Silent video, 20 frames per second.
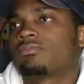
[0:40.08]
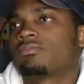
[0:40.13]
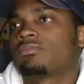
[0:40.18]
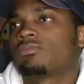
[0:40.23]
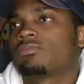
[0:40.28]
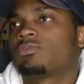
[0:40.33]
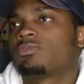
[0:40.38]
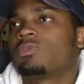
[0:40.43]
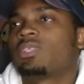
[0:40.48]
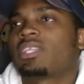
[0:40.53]

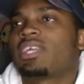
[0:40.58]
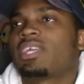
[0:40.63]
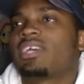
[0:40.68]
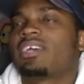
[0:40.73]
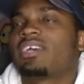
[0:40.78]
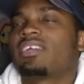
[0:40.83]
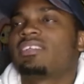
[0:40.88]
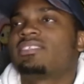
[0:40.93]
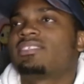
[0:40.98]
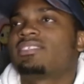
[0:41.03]
What the
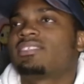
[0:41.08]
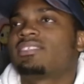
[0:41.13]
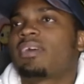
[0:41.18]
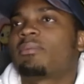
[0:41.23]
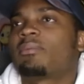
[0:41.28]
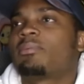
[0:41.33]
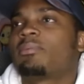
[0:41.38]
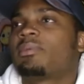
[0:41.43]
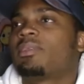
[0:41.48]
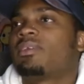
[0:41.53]
hell is
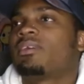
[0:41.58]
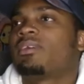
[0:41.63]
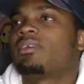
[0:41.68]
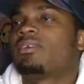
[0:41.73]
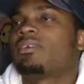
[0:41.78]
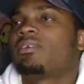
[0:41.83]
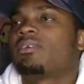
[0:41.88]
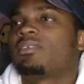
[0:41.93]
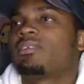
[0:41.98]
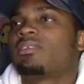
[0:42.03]
happening? Oh,
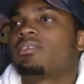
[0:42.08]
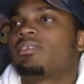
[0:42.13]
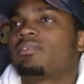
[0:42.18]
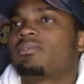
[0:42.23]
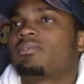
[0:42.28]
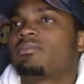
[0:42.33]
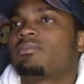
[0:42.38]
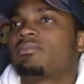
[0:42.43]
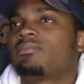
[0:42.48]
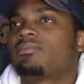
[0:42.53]

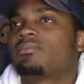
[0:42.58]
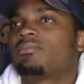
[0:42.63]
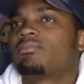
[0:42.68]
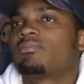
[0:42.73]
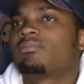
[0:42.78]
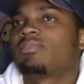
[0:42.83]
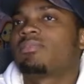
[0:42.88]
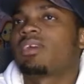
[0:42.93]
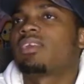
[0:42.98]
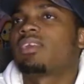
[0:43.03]

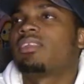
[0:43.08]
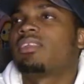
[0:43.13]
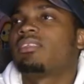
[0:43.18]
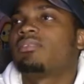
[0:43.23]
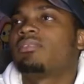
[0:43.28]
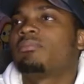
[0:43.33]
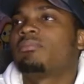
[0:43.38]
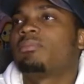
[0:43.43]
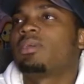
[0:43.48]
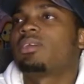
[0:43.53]
fucking
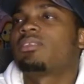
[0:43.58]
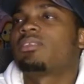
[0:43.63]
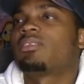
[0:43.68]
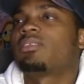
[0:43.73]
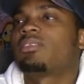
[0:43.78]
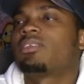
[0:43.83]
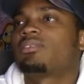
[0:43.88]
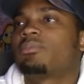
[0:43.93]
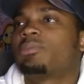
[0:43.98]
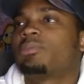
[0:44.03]
building
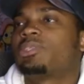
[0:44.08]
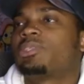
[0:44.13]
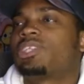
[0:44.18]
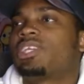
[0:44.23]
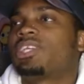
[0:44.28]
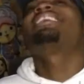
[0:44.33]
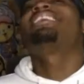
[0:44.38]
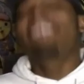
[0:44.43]
some shit.